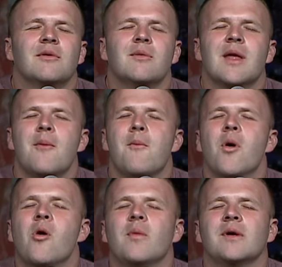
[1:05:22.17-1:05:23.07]
Remember that
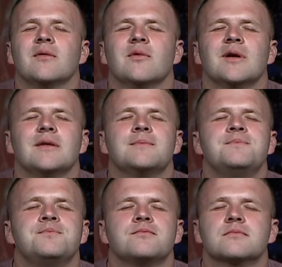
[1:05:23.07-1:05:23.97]
moment
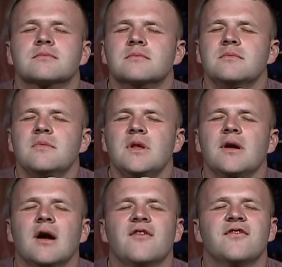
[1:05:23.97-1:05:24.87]
when
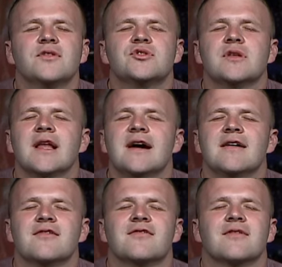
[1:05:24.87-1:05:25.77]
God filled your
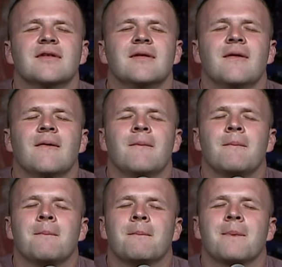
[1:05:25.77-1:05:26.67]
life
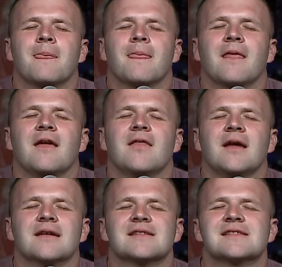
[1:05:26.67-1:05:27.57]
and
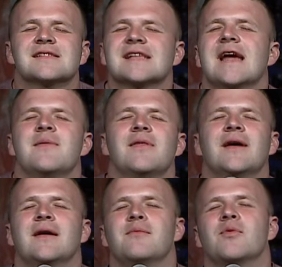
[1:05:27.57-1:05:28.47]
that
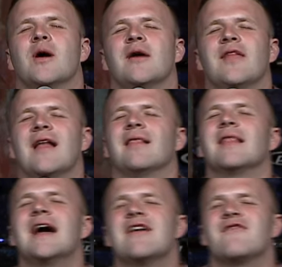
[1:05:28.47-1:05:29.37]
excitement that it brought, that
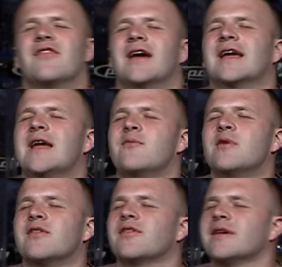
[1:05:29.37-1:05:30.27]
life that
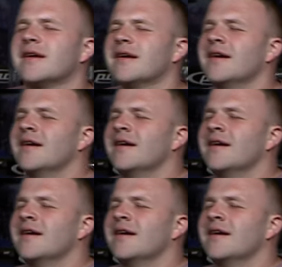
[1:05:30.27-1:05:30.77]
came with it.